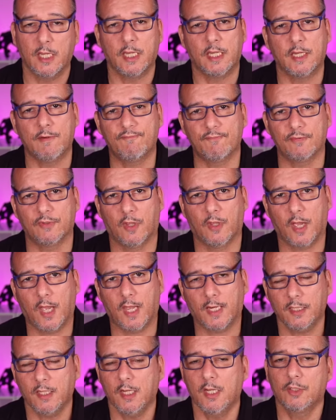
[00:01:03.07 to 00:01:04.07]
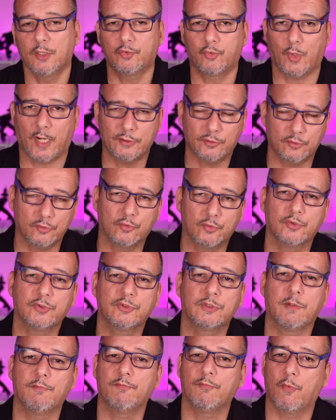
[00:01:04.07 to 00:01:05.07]
If not, try to do
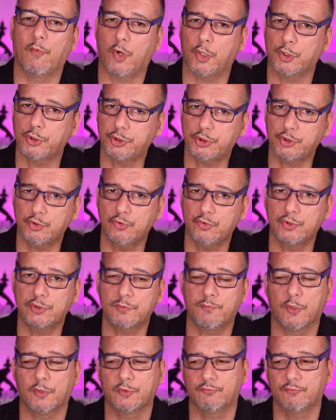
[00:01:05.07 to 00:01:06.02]
some more shoots,